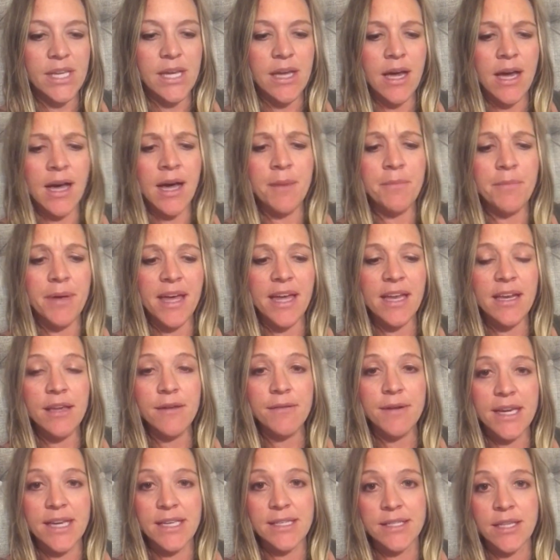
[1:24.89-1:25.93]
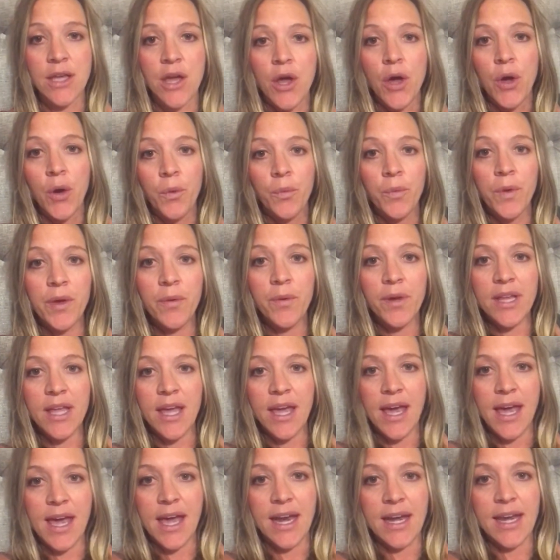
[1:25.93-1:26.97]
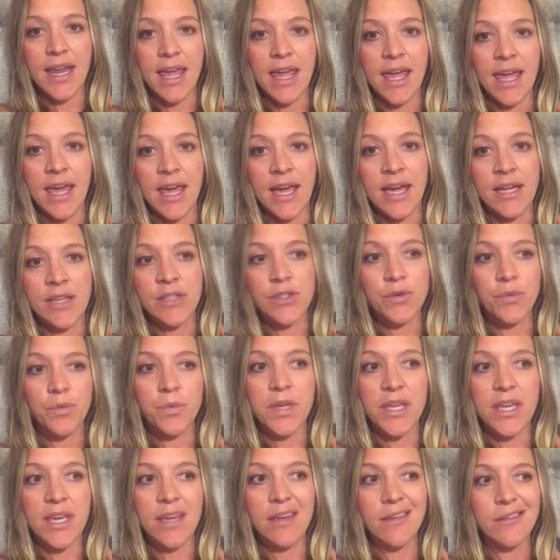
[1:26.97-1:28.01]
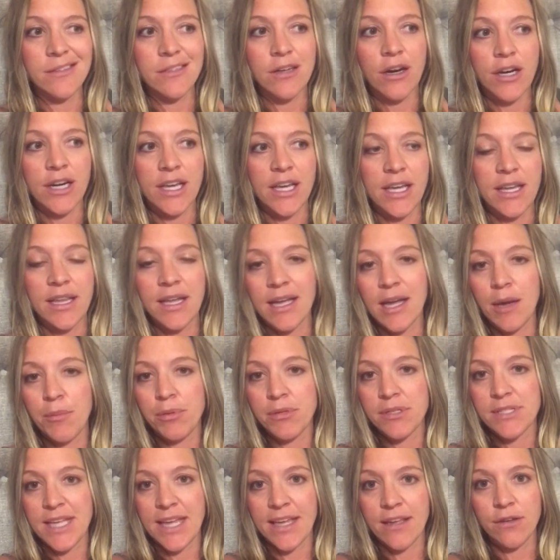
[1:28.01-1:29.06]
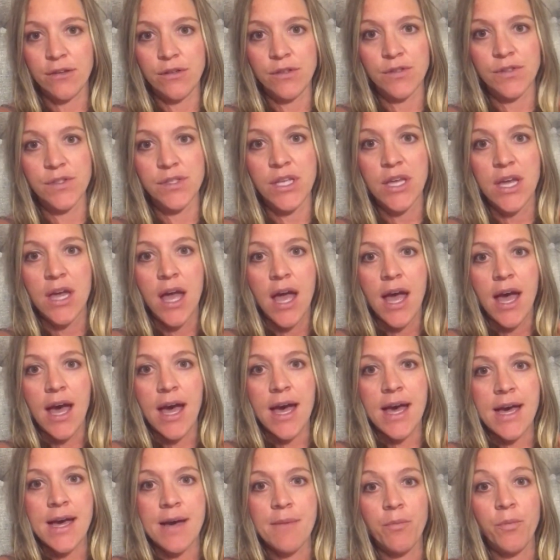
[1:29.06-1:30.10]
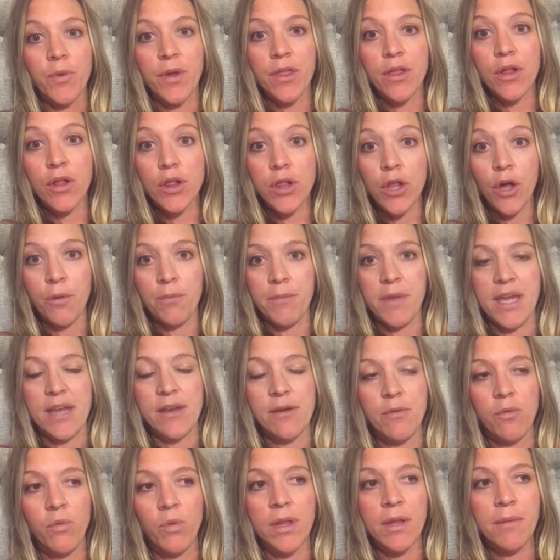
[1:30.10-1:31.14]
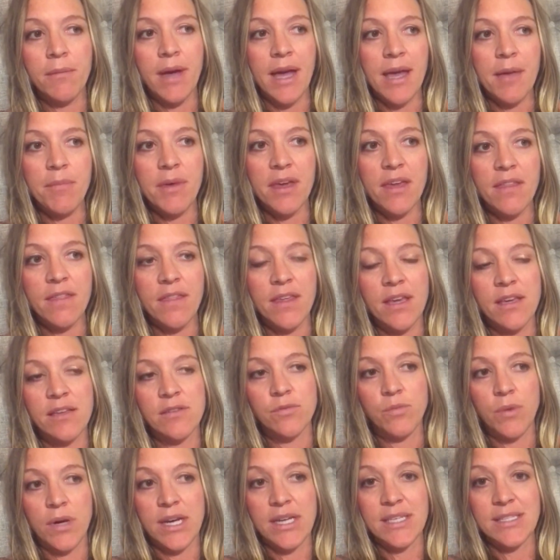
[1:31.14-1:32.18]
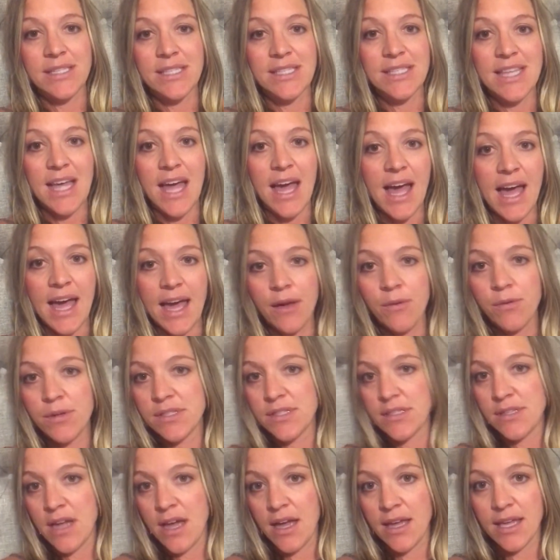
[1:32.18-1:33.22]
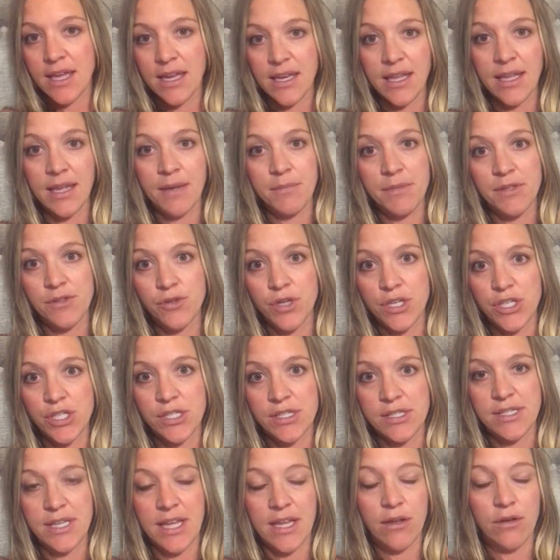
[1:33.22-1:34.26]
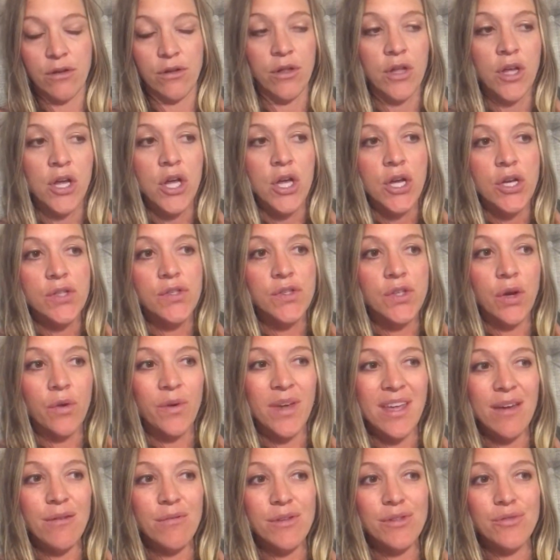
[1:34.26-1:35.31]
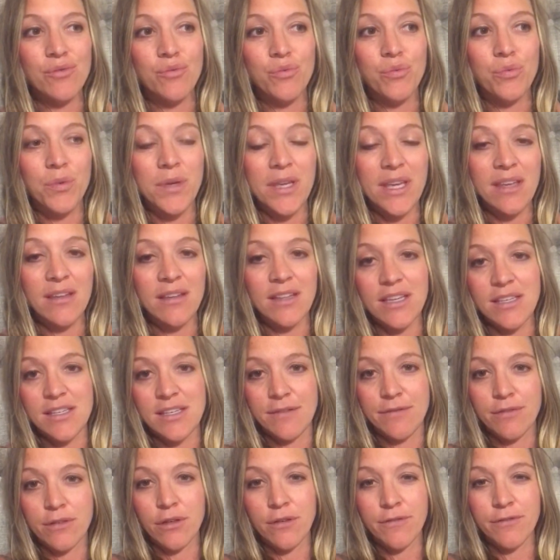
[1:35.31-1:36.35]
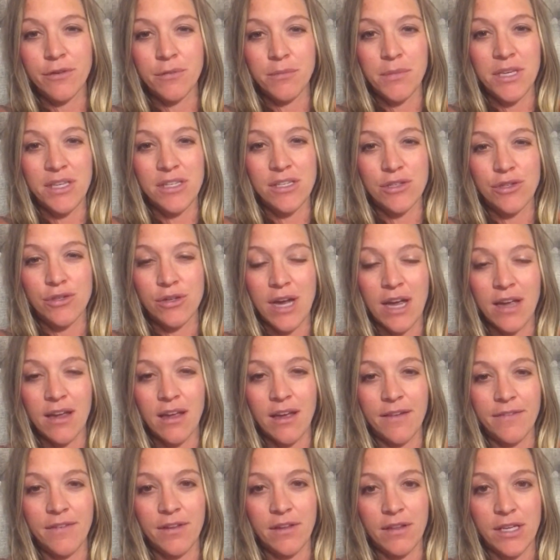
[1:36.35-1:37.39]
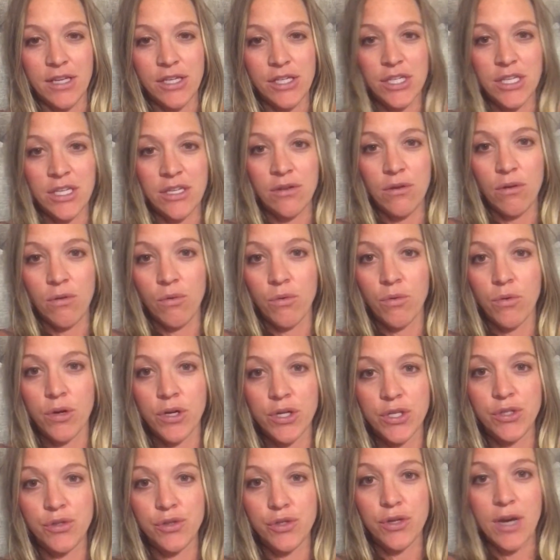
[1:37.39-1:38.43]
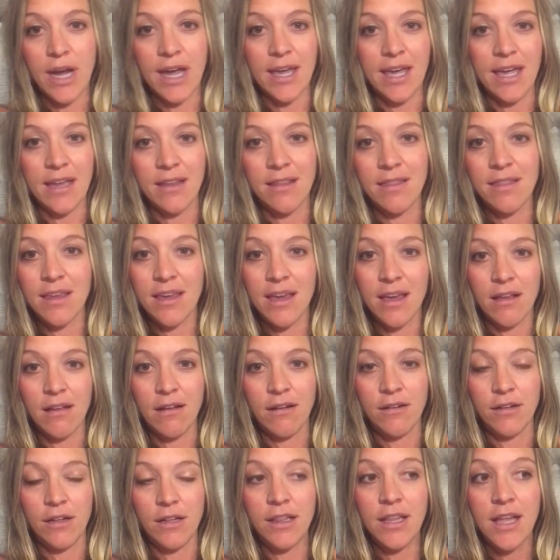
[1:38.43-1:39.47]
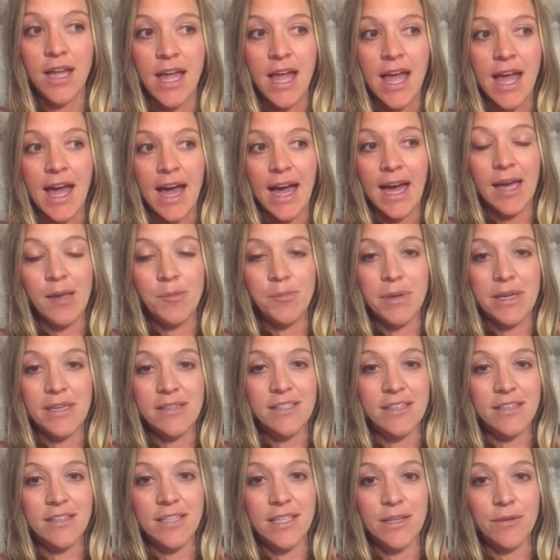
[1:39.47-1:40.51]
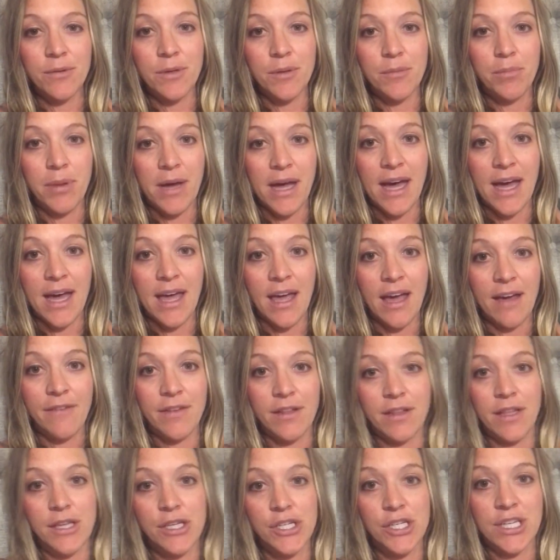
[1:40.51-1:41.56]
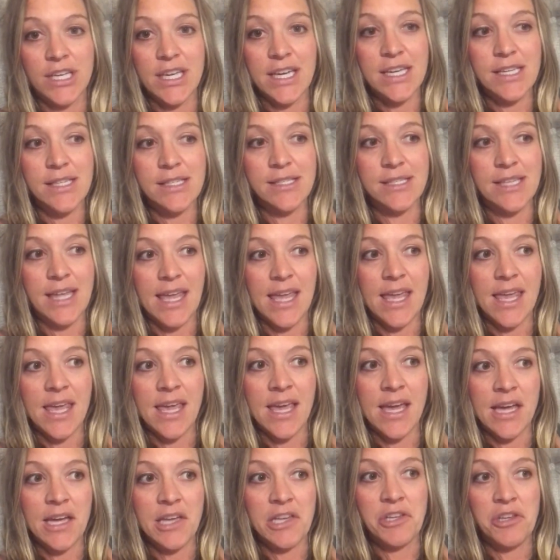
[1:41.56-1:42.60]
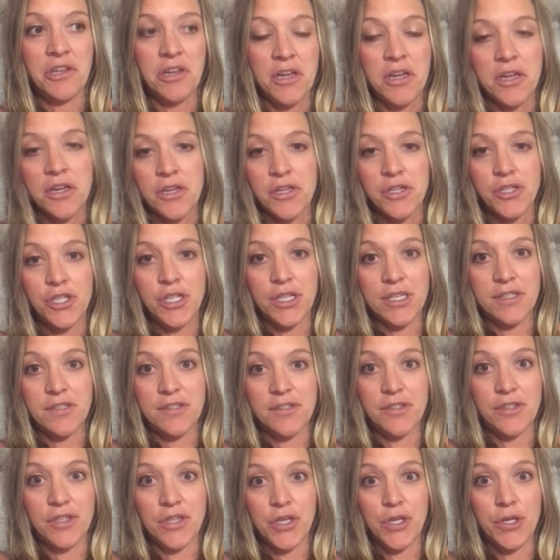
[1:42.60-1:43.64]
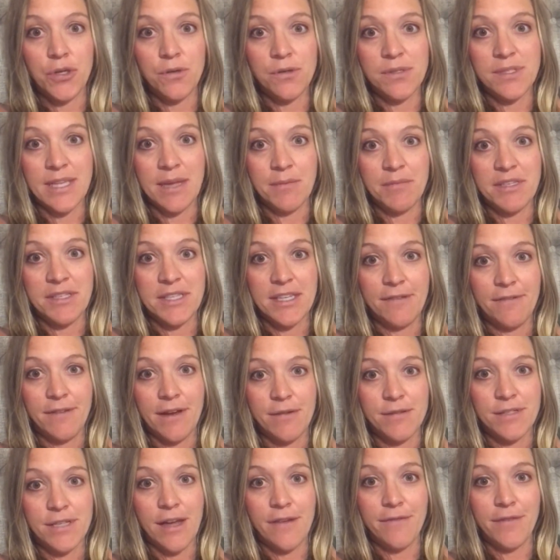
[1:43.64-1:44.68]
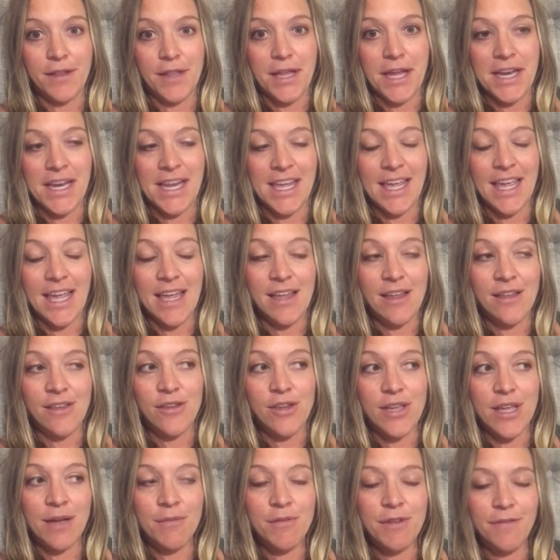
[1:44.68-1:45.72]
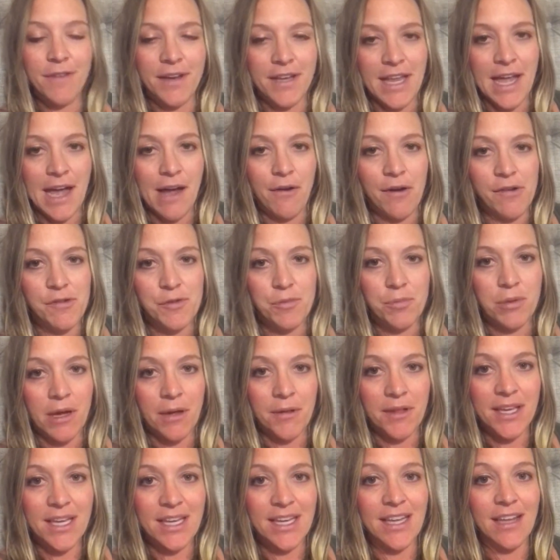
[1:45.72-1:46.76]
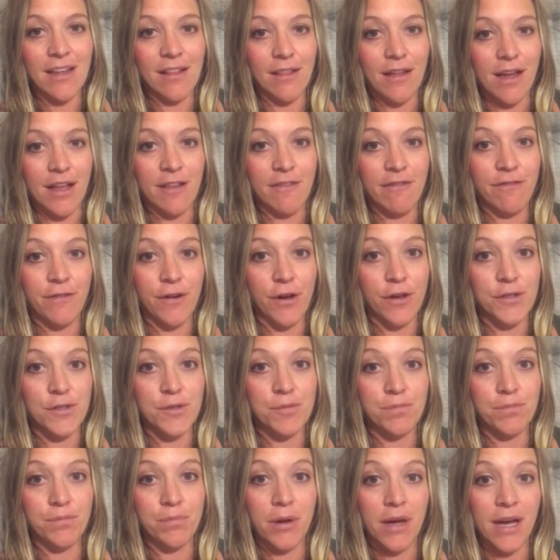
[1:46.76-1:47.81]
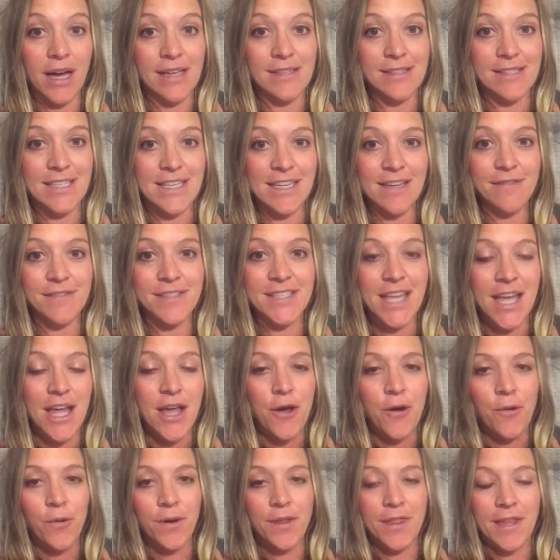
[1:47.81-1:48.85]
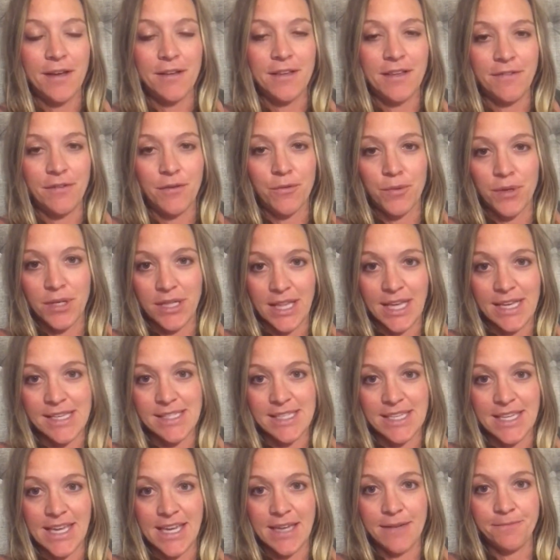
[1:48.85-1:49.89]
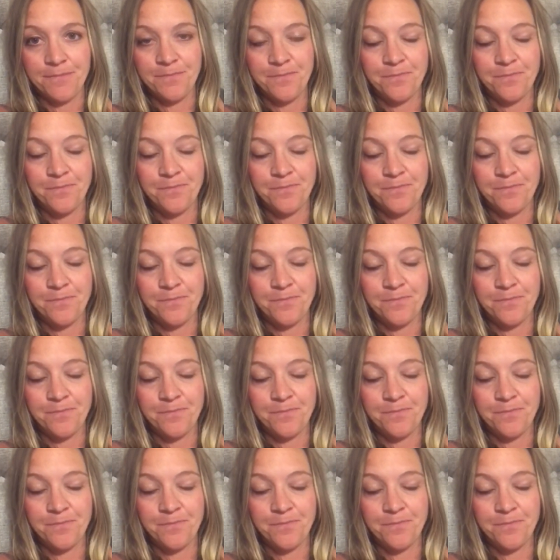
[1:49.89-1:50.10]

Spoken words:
But anyways, we went ahead and we started a couple cycles with Clomid. One of my big things is that I was not getting a menstruation cycle. So it was really difficult for me to track ovulation or to track anything at all. I basically would buy ovulation kits and just use them to see if I was ovulating. And come to find out, I was probably getting a lot of false positives without even realizing it.